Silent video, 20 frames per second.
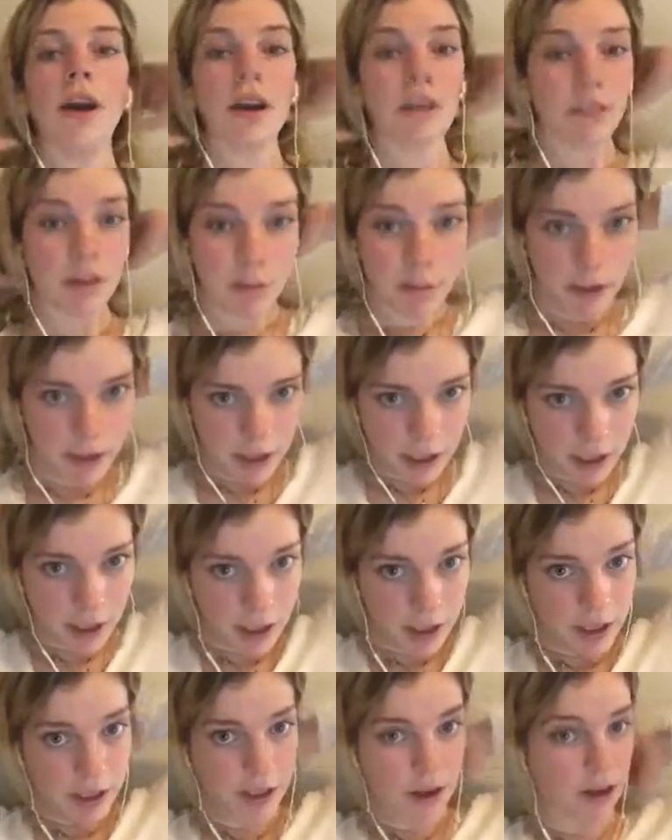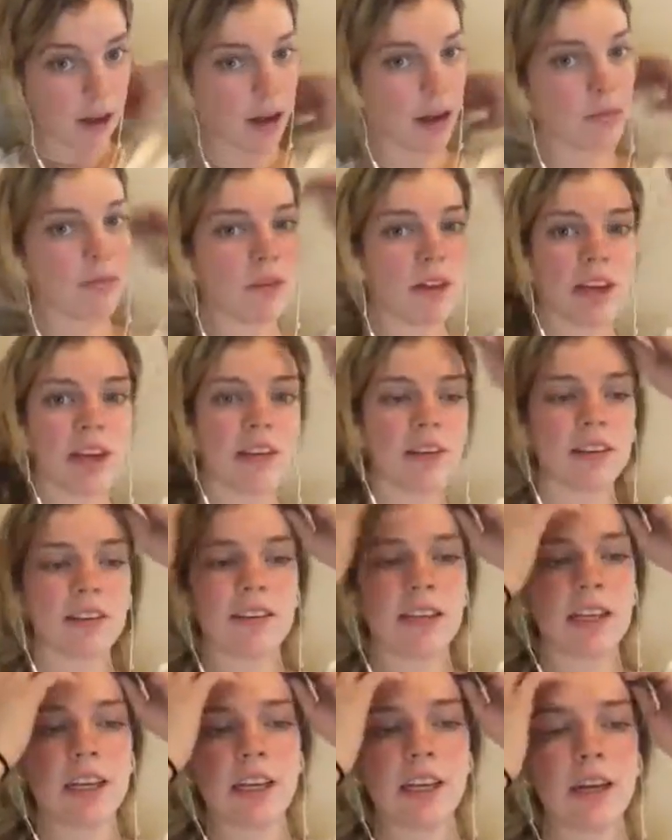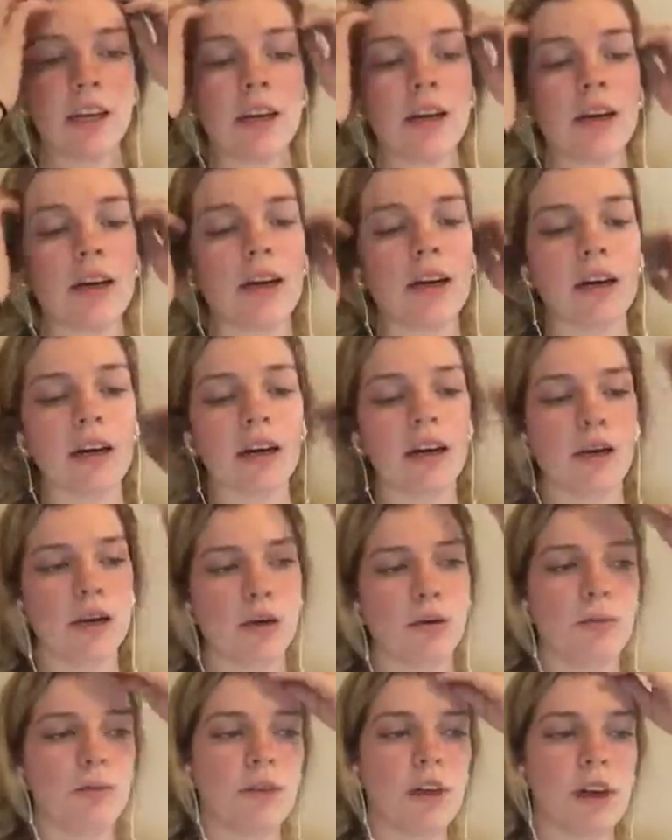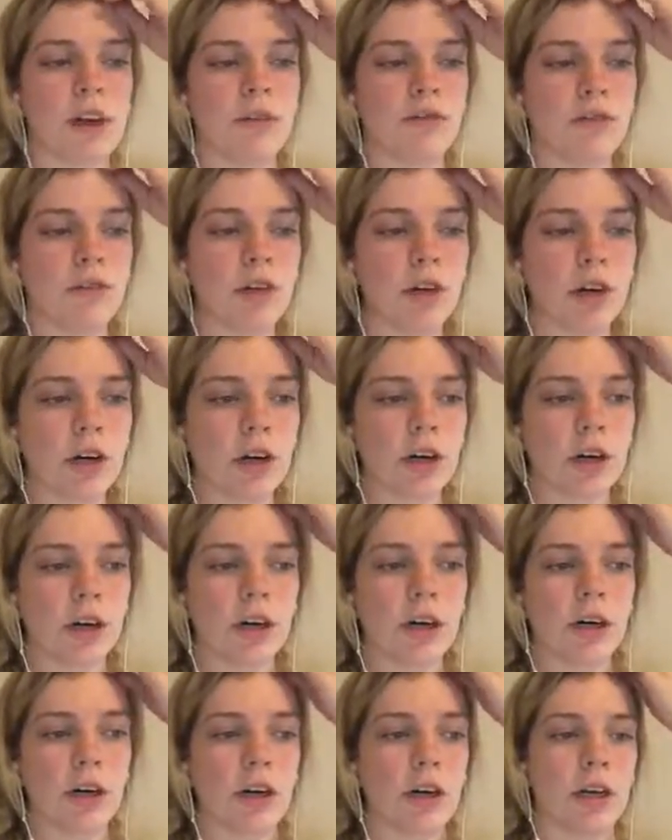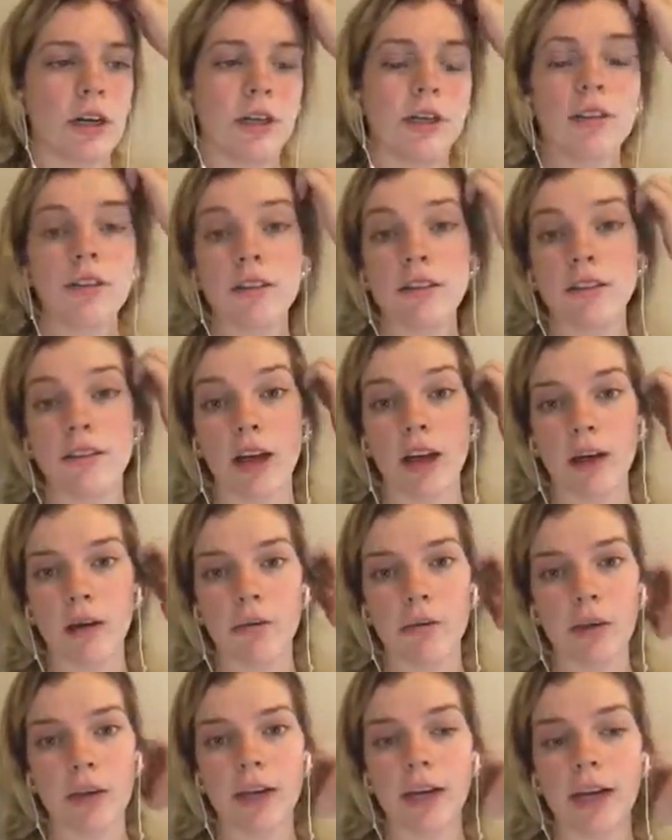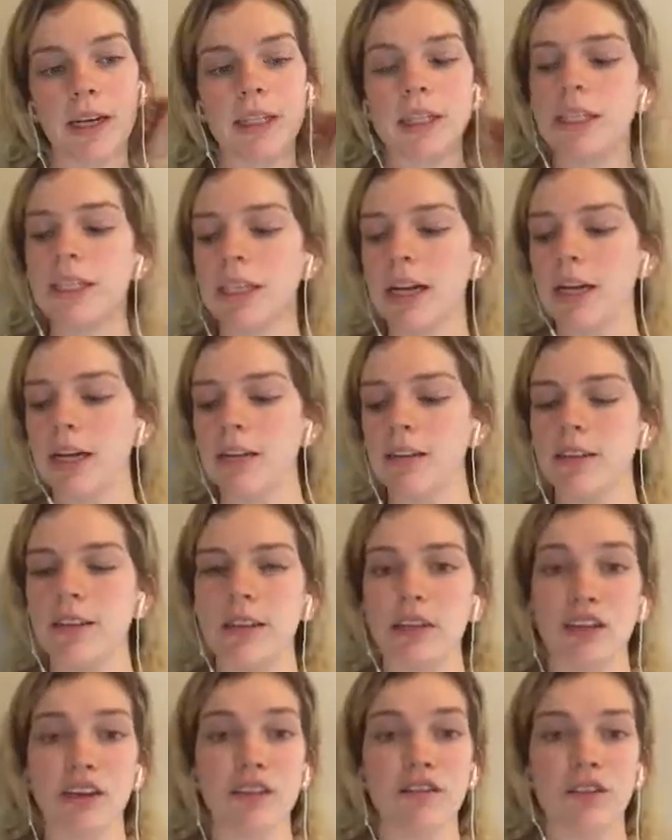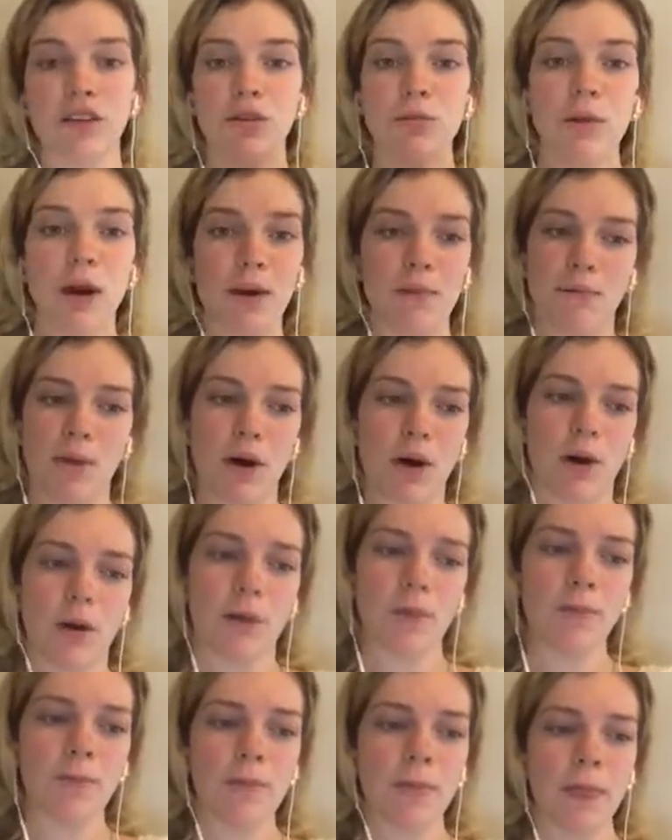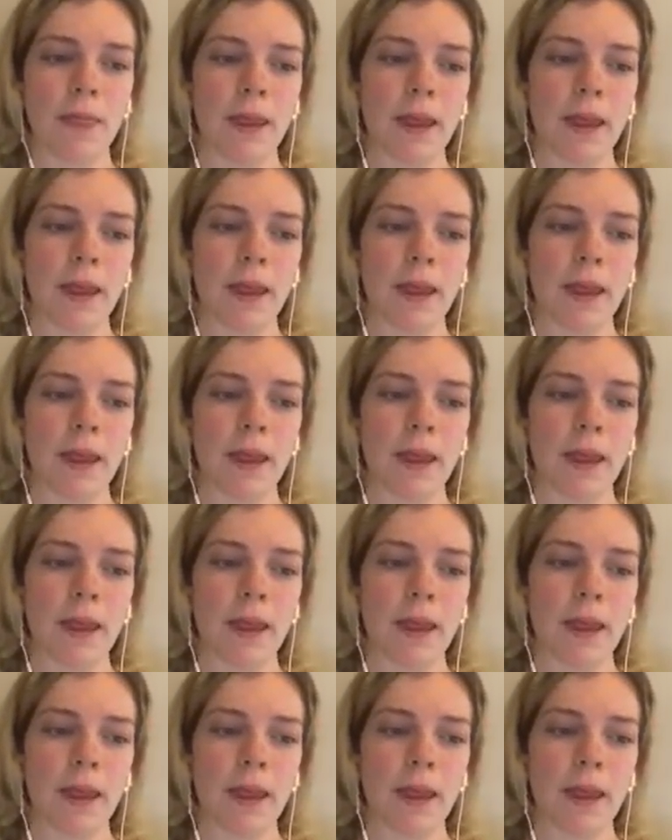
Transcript: everybody, I'm Lexi, and for this assignment, I decided to interview my mom.